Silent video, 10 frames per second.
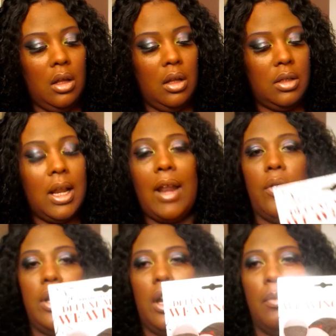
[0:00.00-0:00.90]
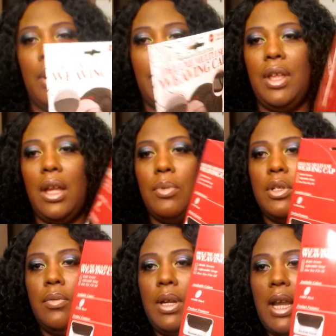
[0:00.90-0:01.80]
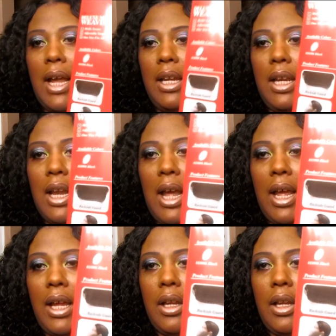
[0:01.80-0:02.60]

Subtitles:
it's not on here, but I think it was $3.99.